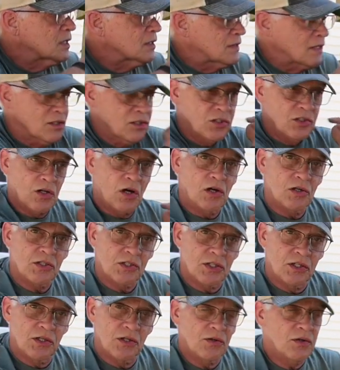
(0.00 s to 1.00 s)
that starts
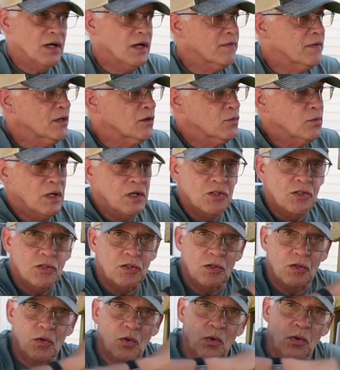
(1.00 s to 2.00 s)
here and then runs to
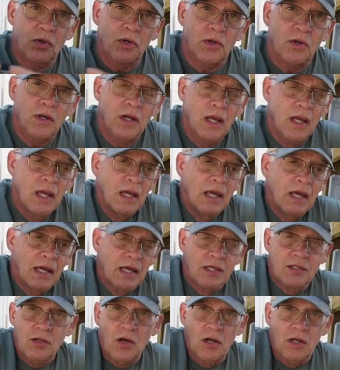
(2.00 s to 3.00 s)
the corner
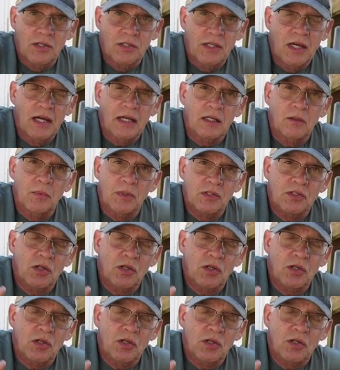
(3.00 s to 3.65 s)
is on a second one.